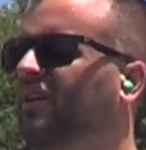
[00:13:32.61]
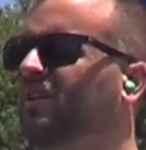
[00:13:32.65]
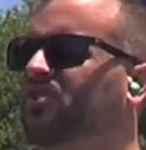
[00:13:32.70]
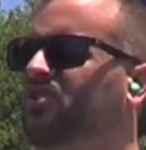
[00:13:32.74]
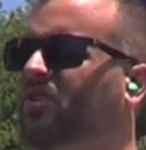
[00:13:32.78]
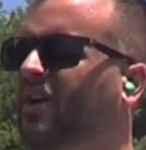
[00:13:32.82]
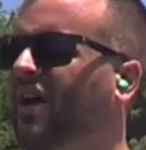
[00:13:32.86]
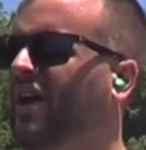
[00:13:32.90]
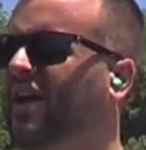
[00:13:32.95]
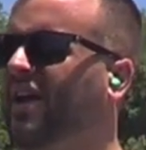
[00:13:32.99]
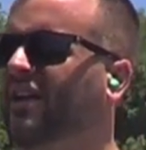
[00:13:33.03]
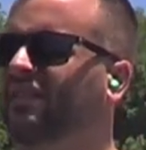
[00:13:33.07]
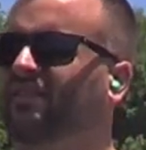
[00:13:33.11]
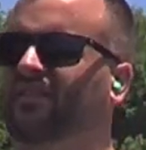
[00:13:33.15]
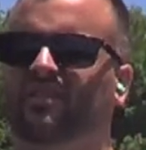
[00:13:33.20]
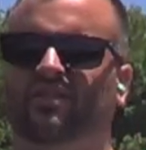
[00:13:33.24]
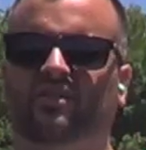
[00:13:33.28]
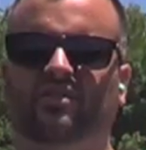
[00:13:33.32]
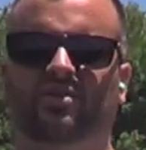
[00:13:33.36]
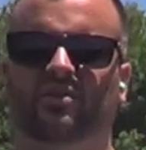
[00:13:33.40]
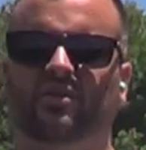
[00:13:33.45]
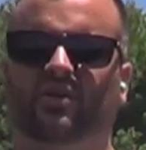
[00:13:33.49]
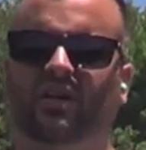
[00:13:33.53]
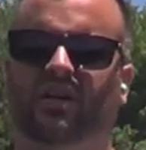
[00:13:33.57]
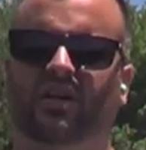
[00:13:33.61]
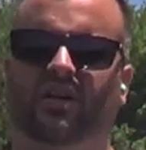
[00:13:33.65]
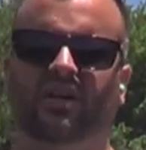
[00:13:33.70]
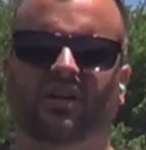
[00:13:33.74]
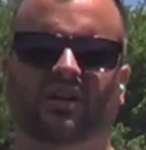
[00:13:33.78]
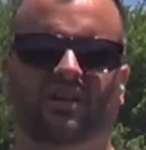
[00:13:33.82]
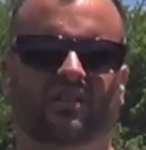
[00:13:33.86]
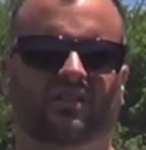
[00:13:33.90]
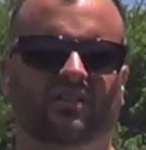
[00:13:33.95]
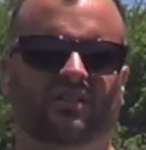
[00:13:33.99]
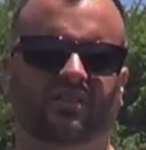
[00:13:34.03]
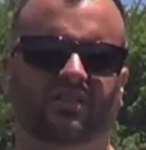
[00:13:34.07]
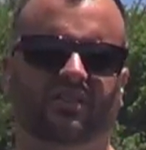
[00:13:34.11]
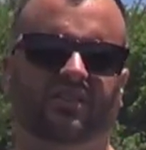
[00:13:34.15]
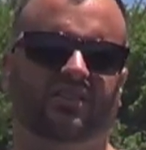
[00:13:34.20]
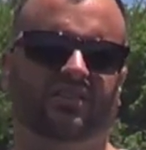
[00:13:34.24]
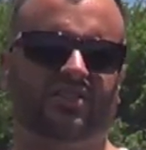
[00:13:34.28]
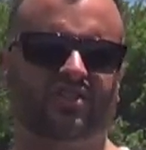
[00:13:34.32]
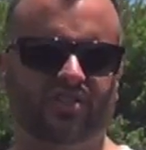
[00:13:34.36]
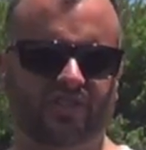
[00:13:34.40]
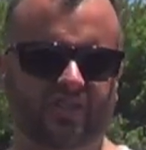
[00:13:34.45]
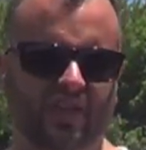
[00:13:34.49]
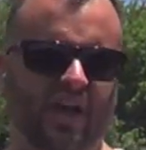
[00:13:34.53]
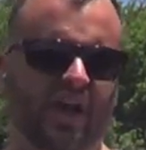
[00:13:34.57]
So I had to
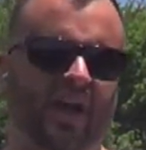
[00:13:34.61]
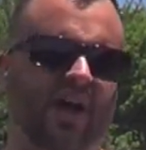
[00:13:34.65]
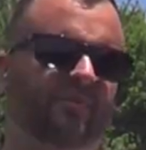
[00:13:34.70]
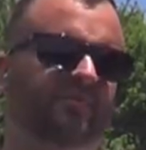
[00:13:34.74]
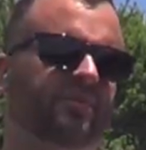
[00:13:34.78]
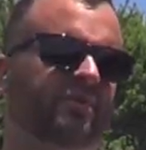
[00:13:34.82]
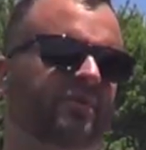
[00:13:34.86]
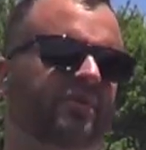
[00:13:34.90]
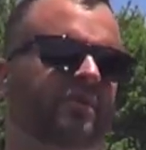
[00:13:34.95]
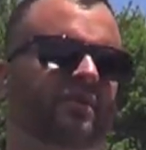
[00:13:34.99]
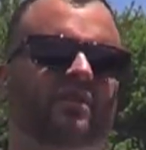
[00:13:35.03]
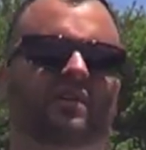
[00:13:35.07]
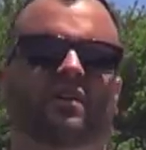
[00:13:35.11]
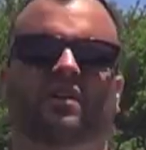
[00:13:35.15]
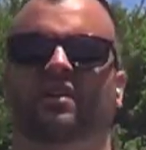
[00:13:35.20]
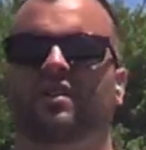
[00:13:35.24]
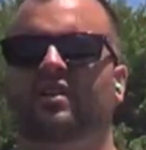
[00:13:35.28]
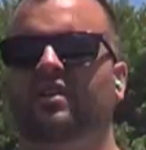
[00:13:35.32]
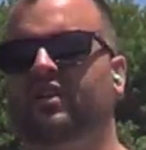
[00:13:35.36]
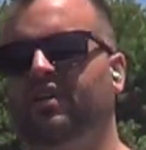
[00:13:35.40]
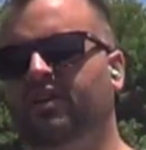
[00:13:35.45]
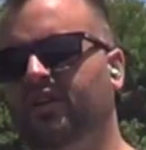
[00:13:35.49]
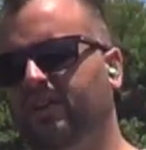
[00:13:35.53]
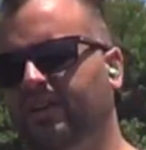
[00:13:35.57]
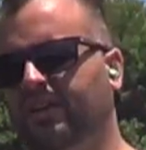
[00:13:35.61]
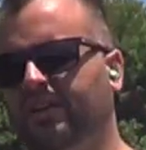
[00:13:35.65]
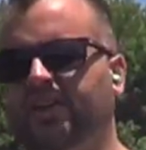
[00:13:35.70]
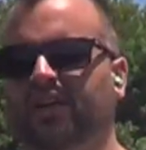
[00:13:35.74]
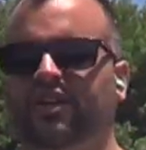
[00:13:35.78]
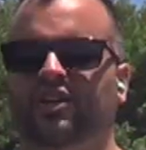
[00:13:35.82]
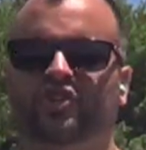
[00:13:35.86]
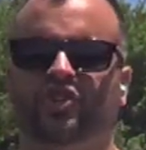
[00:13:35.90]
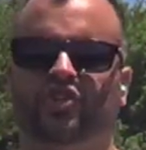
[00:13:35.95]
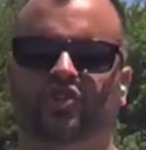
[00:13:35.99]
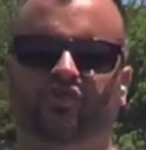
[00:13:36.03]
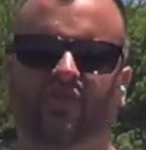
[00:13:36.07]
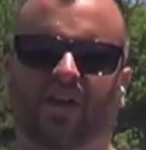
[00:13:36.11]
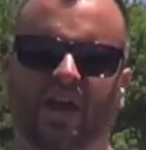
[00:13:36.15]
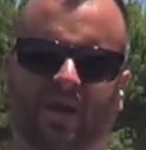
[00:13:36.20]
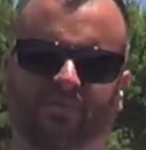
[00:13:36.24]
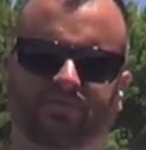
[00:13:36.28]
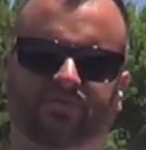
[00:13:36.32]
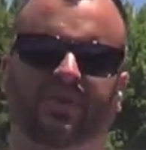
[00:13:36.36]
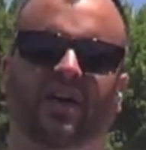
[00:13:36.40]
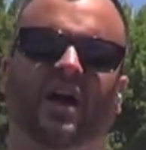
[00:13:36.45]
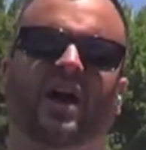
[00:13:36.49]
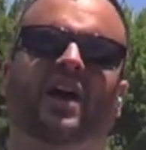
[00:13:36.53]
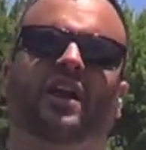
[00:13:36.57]
stop, get a
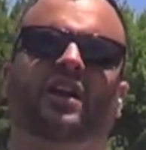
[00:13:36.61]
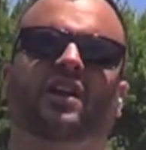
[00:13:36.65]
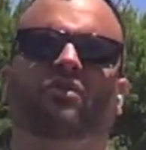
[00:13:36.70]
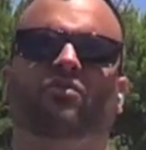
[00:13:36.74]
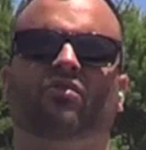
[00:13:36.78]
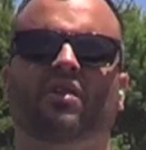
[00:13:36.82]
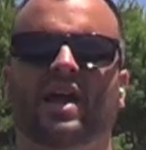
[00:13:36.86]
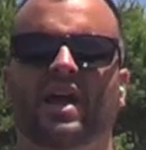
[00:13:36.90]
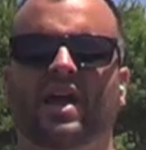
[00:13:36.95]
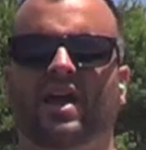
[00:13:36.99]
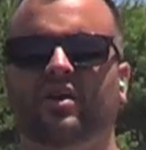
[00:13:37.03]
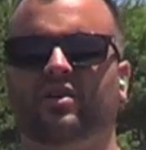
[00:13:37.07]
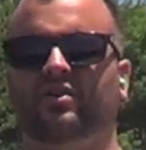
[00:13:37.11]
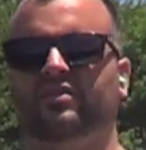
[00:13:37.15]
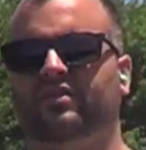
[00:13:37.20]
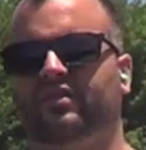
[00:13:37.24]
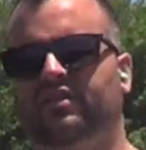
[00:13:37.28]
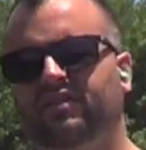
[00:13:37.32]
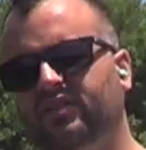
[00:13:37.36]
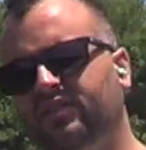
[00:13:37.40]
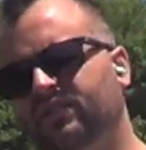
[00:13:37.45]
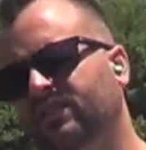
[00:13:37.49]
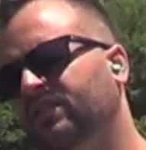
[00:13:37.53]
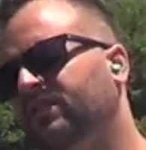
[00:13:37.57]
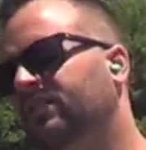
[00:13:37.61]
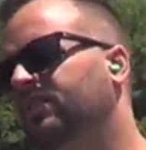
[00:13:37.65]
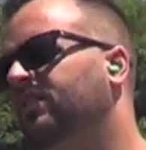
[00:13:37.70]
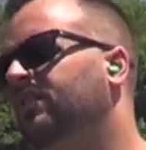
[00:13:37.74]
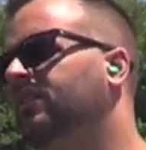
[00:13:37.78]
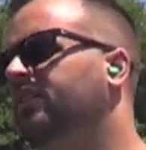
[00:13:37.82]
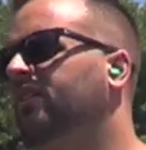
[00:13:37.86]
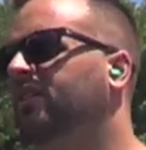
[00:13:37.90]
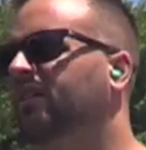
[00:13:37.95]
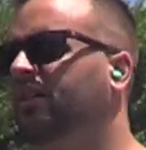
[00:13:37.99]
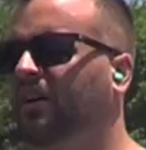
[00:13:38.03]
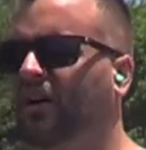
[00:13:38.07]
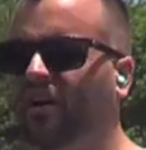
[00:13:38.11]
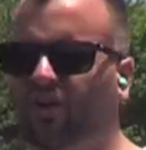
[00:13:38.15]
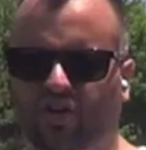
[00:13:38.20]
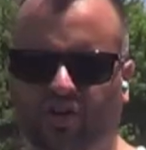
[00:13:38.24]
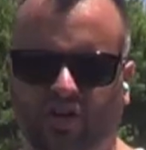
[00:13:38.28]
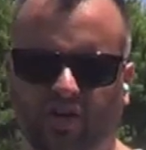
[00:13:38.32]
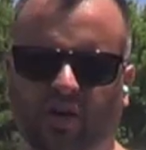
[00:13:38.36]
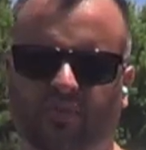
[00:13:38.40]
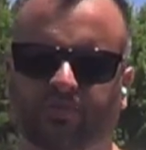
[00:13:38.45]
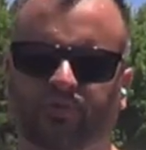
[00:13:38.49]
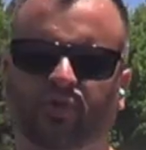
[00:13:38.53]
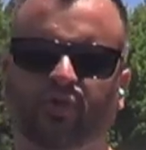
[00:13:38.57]
strap, tie it around,
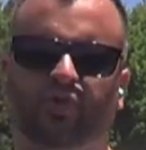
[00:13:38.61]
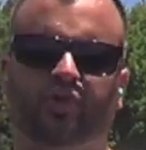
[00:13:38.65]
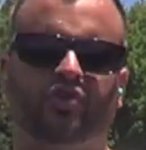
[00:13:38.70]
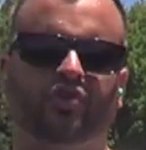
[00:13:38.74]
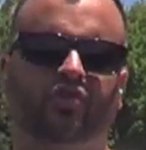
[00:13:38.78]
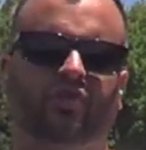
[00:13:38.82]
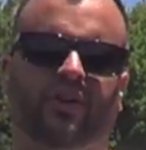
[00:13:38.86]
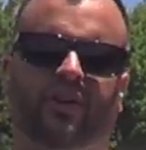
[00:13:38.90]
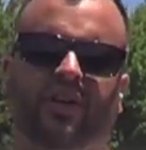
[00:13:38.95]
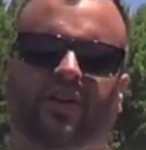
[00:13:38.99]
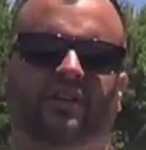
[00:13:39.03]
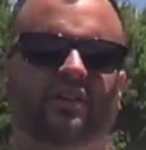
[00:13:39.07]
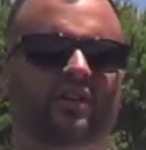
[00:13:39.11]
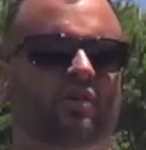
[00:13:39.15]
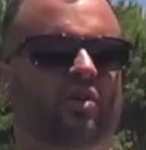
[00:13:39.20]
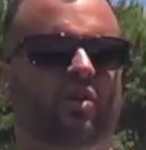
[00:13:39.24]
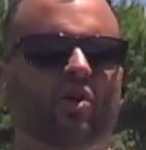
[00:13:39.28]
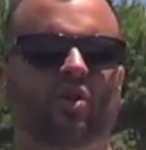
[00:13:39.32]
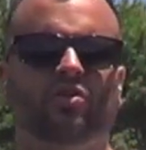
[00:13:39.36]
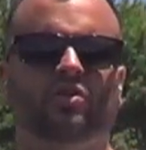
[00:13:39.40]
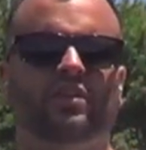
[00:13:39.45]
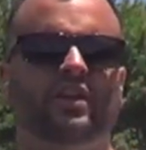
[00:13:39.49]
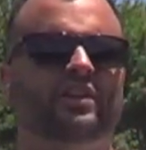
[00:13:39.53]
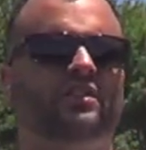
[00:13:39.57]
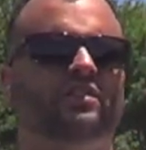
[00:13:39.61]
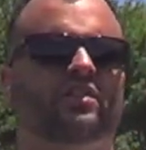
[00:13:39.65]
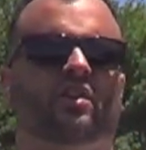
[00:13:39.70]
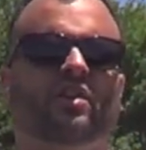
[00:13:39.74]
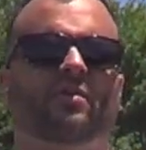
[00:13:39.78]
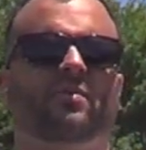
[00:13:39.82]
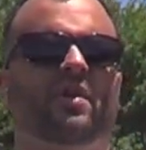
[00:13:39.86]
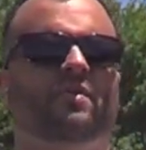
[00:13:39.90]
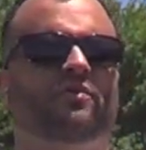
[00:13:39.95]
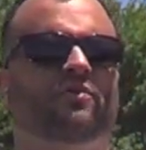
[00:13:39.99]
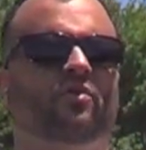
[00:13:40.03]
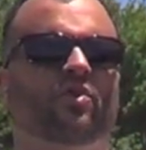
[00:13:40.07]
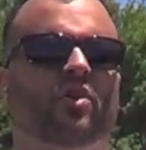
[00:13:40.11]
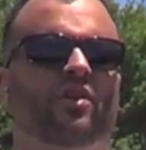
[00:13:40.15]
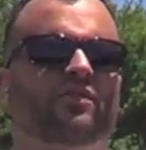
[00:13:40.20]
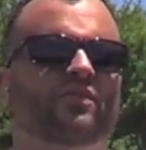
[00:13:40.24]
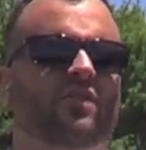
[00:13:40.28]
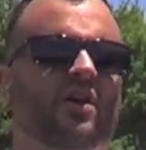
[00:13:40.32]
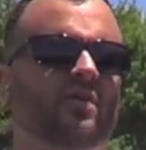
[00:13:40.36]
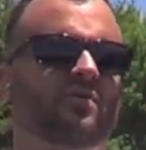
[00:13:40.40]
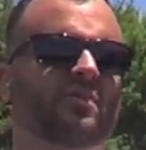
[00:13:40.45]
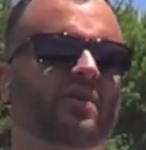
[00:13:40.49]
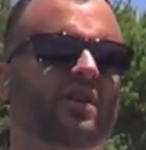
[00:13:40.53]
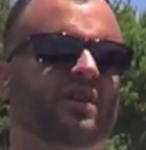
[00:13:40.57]
hook it up to a tree. The whole thing took about
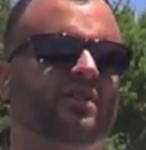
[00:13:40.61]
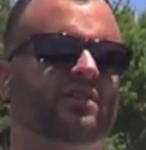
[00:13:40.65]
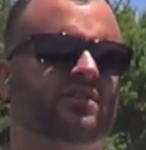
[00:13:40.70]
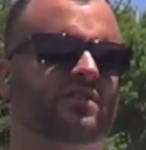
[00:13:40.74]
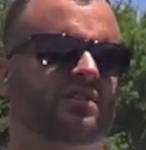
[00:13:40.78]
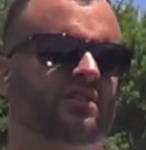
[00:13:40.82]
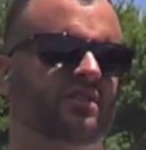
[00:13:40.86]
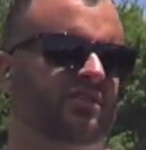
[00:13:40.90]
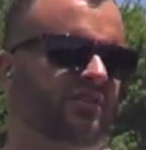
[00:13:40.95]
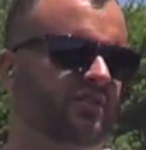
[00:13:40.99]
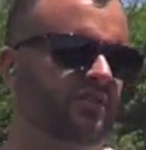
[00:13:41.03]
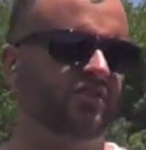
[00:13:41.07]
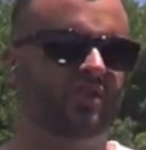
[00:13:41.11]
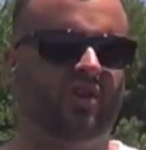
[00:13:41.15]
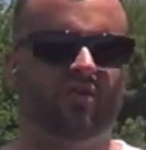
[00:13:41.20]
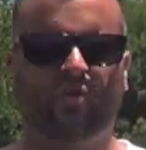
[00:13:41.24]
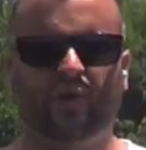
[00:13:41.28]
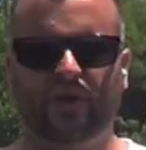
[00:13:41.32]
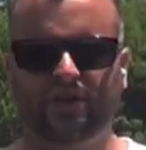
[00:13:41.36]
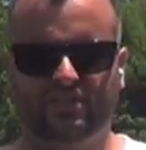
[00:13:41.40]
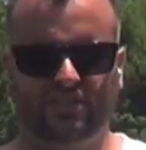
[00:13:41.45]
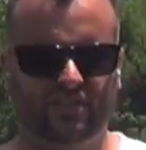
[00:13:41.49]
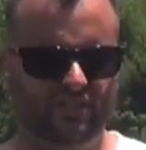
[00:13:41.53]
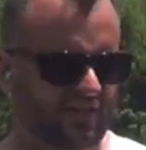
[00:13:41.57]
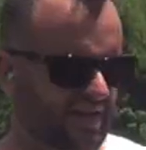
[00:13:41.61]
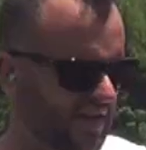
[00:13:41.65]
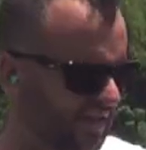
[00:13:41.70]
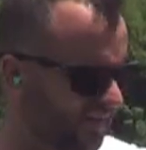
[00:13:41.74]
45 minutes, so I wasted